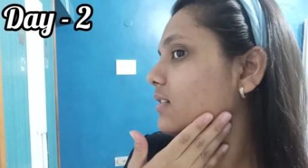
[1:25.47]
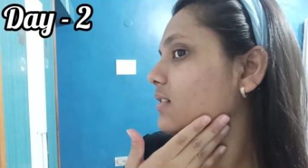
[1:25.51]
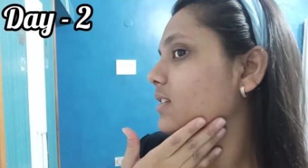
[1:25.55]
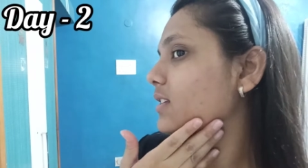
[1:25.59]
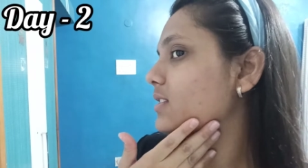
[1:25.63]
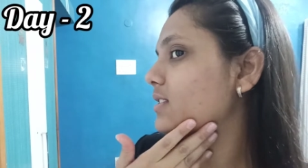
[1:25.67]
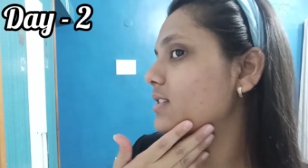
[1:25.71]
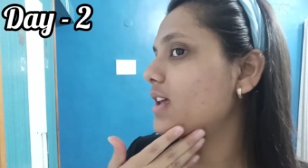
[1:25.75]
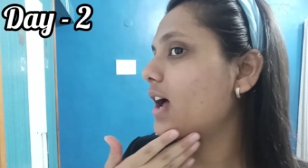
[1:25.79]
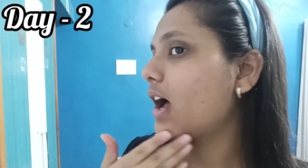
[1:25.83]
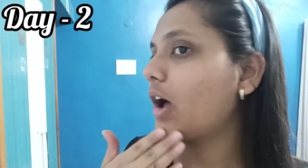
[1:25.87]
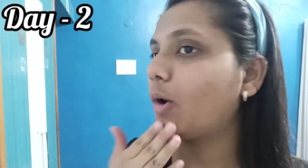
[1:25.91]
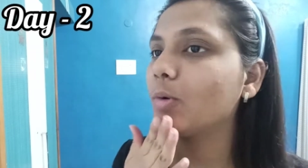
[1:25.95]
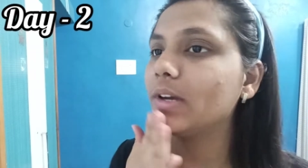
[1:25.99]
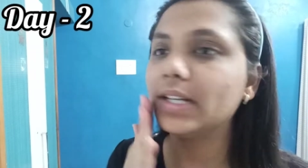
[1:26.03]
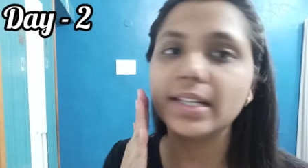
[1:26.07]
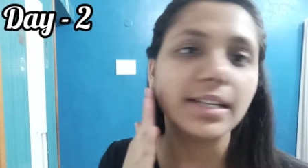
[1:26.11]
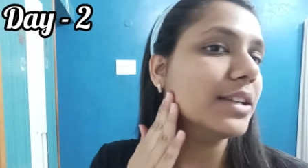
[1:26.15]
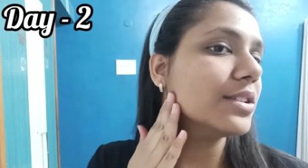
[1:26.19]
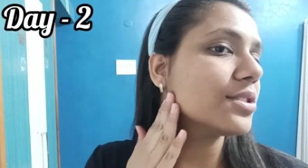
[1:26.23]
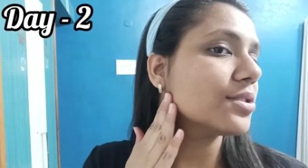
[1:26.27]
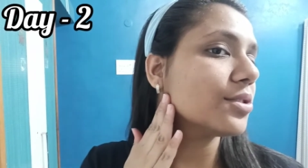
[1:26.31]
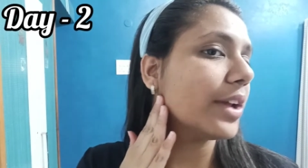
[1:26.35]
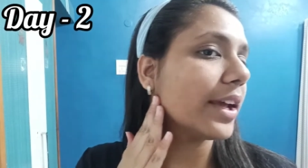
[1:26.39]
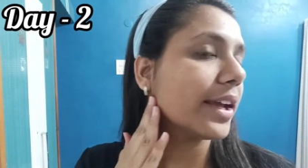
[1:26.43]
this is how it
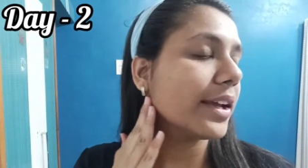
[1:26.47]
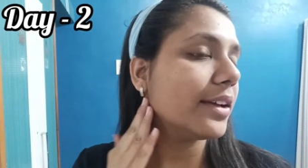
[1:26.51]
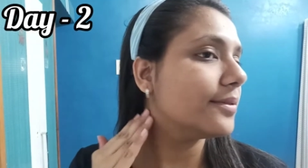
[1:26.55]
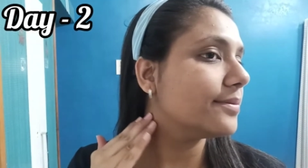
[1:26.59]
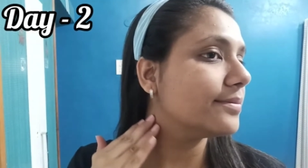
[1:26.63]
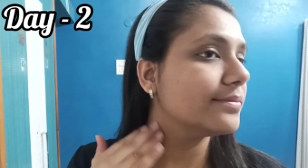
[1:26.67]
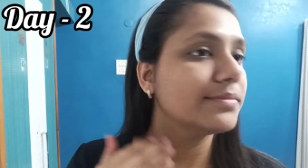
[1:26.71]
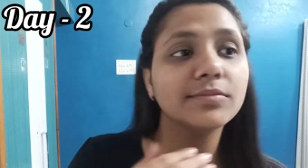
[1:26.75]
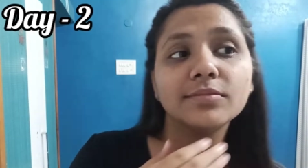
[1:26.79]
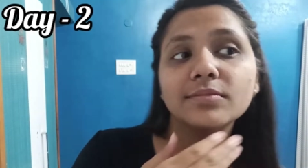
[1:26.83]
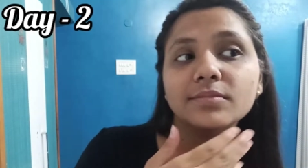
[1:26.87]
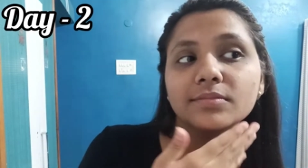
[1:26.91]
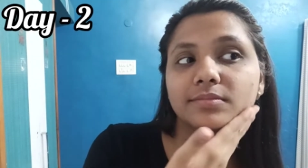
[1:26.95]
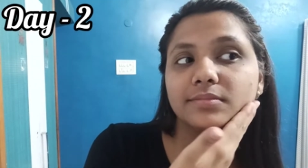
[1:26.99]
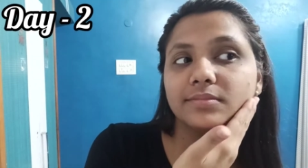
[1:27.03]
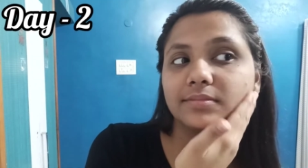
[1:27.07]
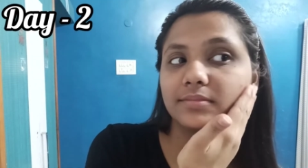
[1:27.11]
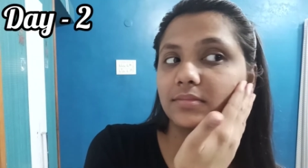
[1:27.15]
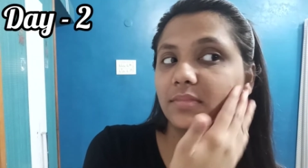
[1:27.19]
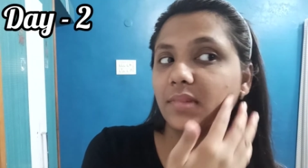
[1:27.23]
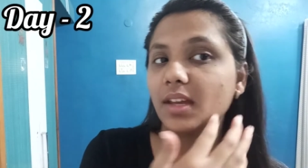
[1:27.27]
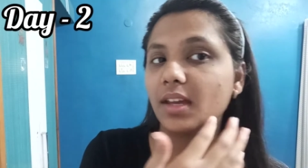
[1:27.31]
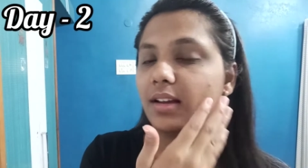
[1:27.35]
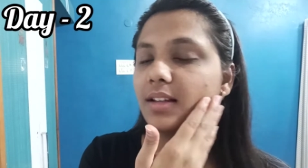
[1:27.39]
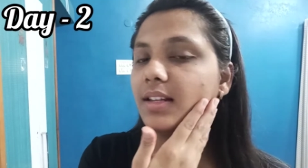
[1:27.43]
is today.
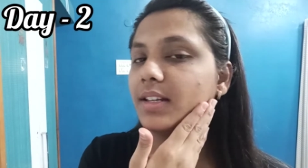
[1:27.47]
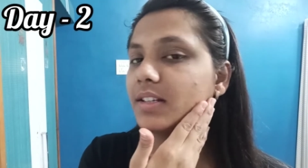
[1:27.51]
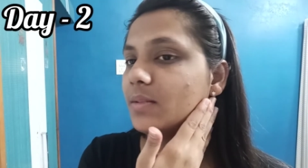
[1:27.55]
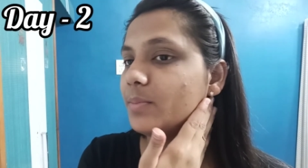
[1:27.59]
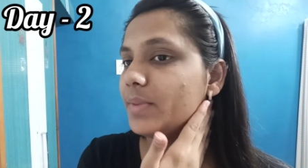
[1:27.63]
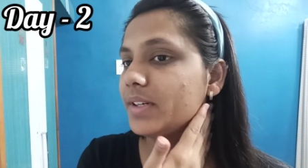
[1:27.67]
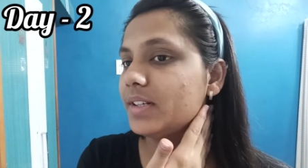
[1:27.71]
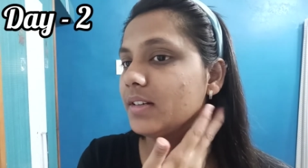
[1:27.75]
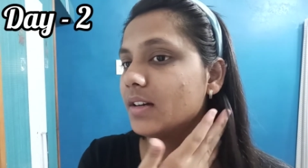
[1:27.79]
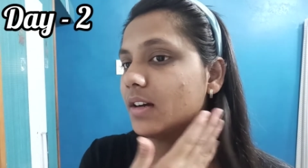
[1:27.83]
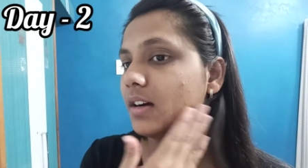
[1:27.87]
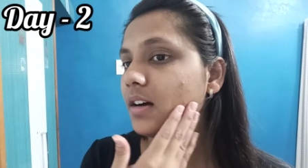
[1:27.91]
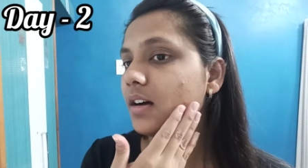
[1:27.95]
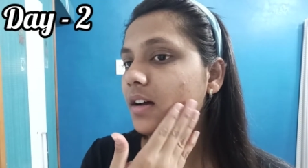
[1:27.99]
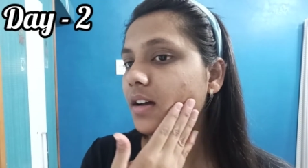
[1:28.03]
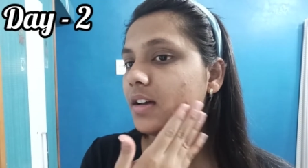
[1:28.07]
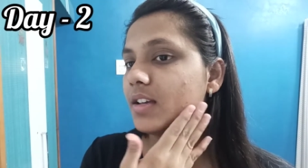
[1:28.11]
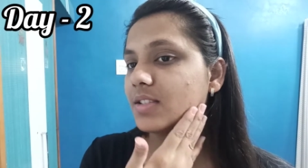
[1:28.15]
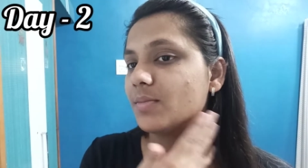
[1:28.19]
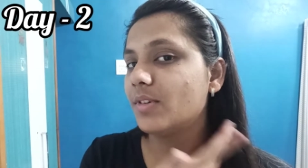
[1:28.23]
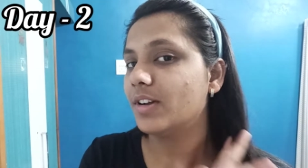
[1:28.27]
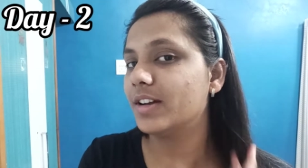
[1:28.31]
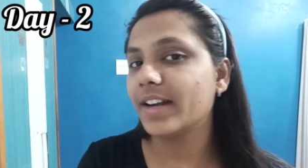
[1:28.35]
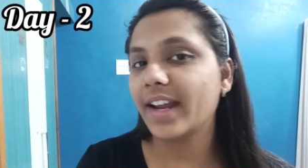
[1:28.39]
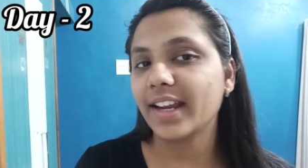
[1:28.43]
A little bit
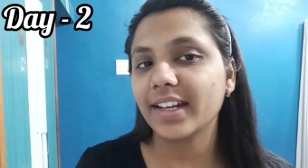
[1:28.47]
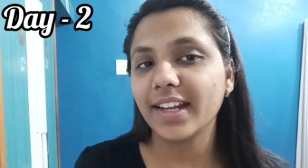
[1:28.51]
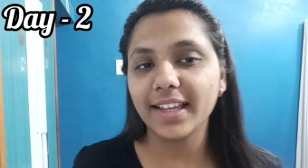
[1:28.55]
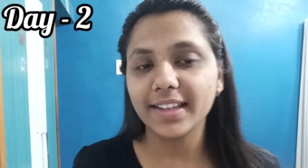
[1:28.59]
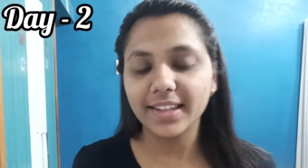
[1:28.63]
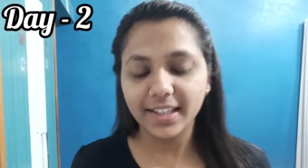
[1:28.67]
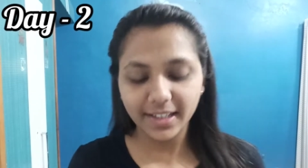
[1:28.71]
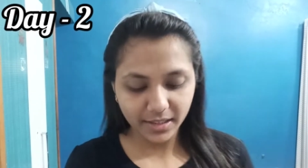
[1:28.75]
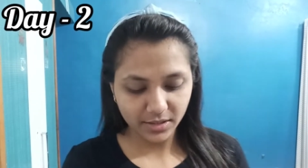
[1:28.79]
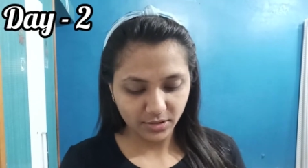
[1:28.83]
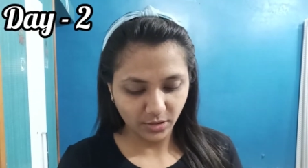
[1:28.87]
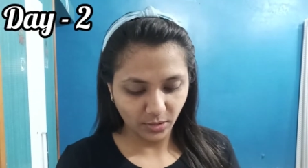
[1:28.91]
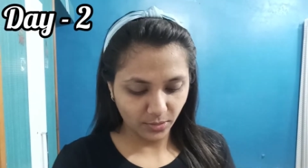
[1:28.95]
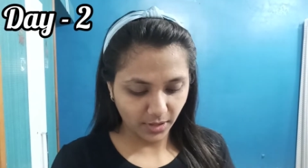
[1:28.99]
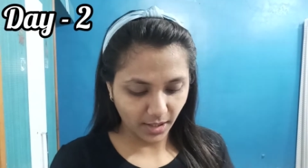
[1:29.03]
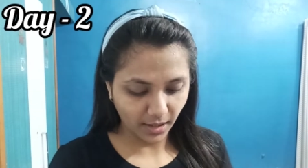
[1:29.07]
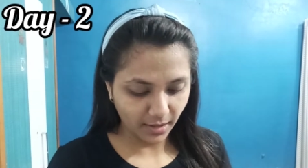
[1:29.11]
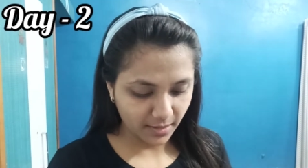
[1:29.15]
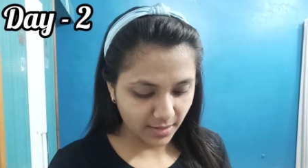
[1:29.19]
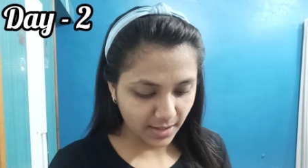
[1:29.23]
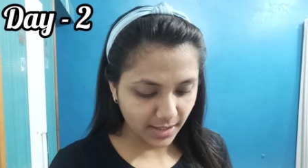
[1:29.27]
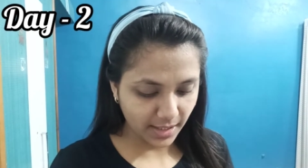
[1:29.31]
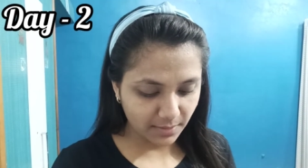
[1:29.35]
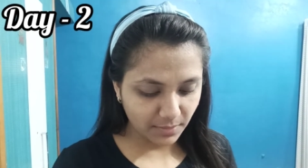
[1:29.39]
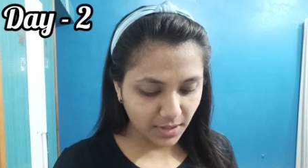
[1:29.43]
smaller acne, I think. So yeah,
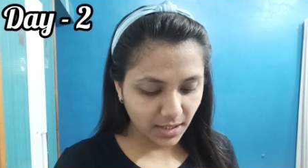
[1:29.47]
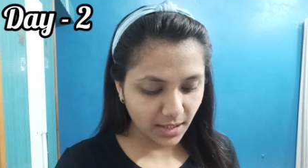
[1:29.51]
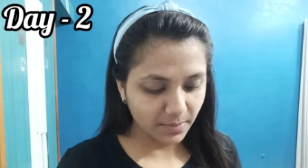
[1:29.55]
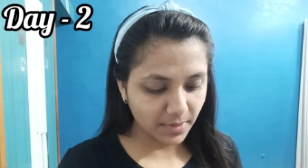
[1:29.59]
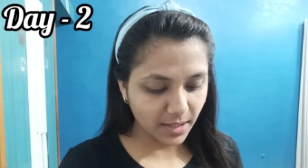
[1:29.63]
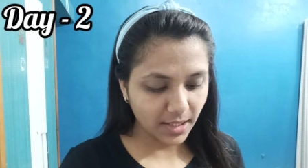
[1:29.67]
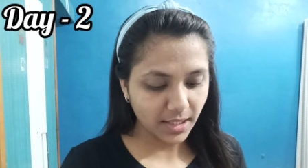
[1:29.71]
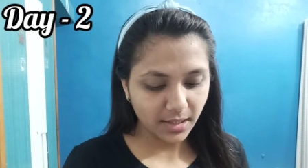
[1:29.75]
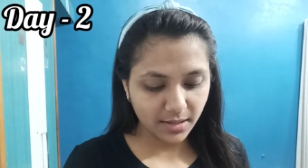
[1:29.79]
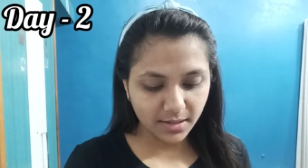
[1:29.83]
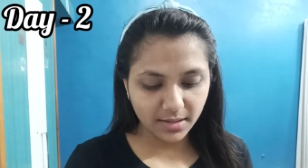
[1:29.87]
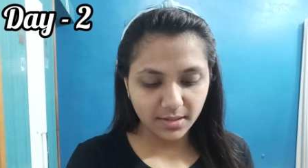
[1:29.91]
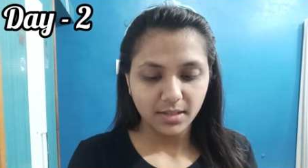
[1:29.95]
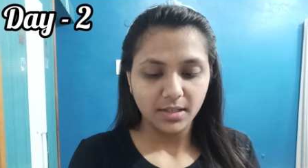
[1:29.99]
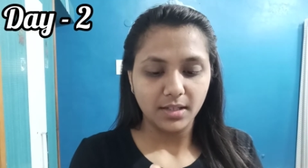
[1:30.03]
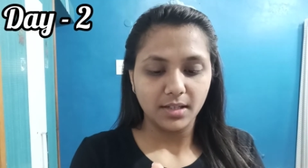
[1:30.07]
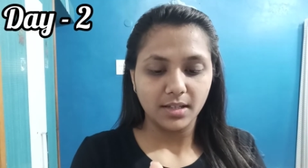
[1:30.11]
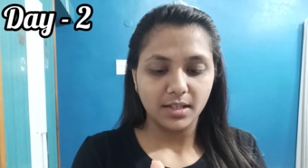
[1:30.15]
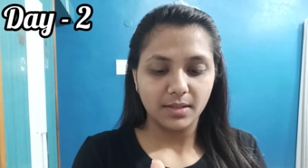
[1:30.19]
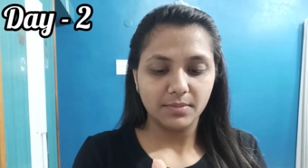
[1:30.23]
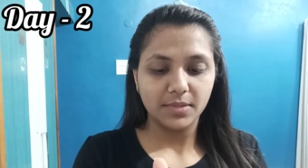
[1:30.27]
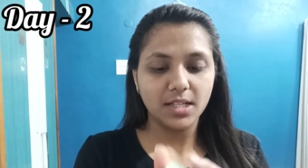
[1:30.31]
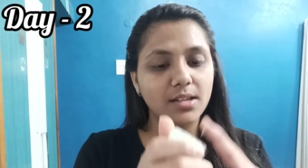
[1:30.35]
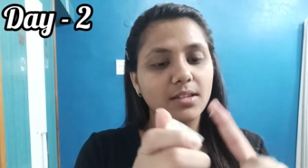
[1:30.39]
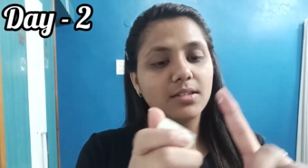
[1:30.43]
let me apply this.
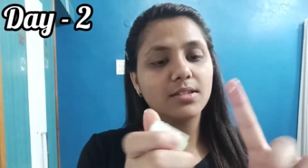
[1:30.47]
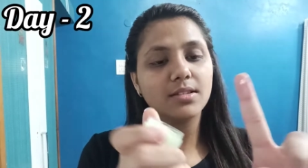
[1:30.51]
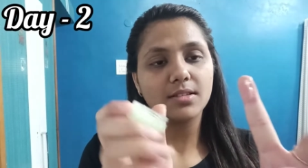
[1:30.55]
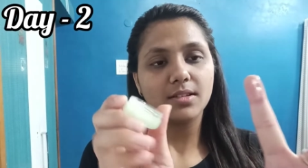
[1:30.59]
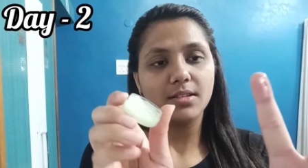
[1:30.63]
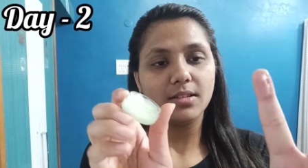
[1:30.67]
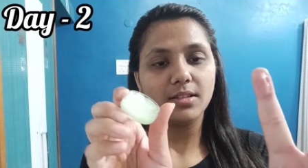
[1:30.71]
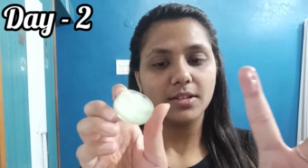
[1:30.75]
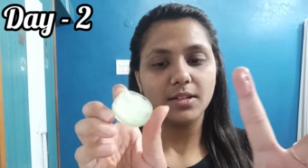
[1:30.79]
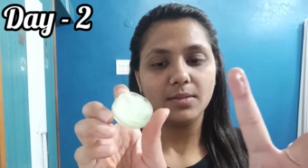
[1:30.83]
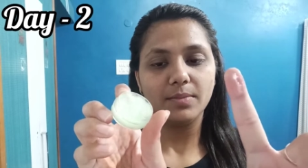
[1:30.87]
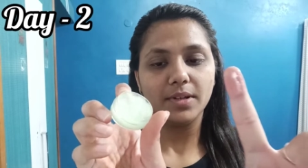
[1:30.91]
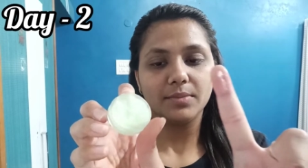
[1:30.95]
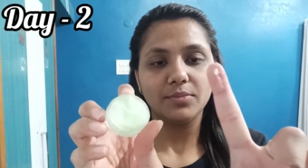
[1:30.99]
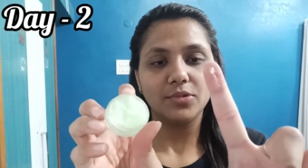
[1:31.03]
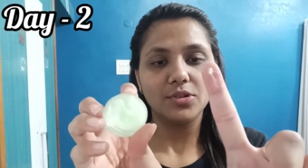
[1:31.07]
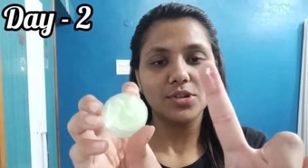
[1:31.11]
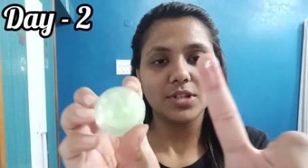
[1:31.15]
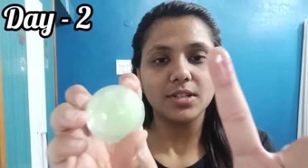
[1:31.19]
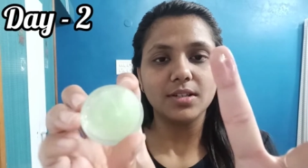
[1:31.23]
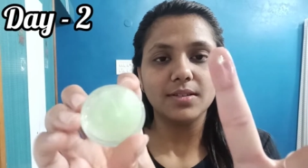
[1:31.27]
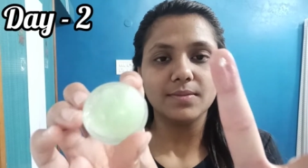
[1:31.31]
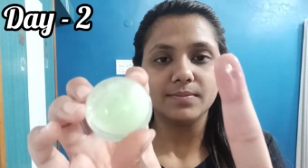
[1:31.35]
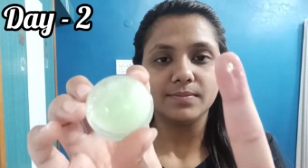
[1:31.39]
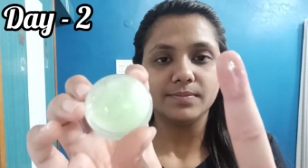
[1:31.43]
I'm taking just a little bit
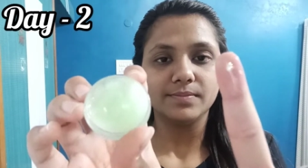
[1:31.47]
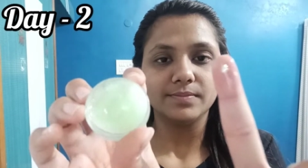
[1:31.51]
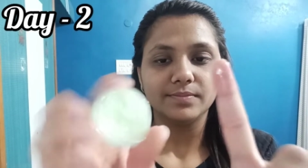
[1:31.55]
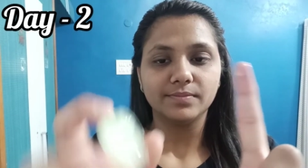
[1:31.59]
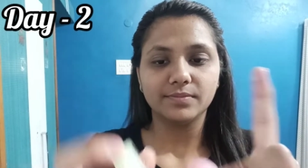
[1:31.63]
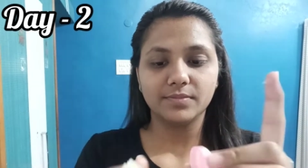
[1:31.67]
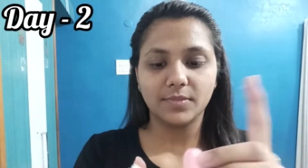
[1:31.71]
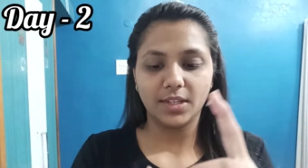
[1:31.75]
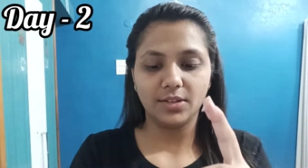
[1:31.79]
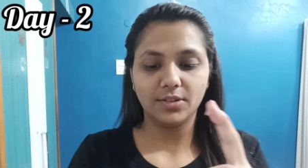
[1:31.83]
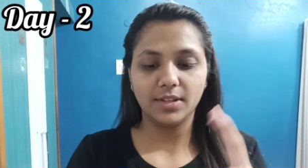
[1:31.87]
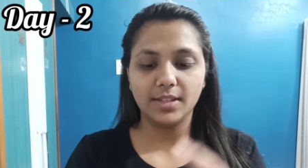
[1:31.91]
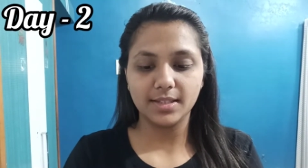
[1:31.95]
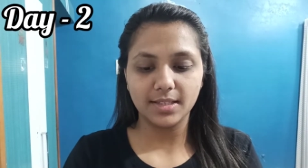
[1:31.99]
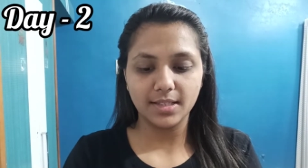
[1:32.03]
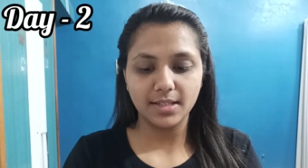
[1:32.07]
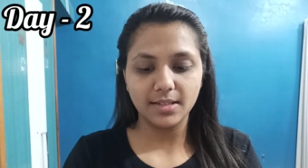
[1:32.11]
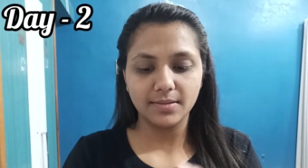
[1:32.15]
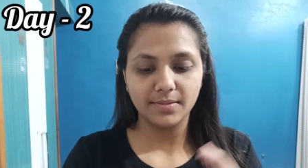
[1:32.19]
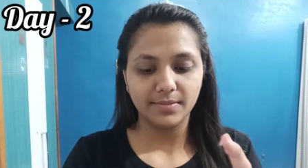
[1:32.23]
portion. You see,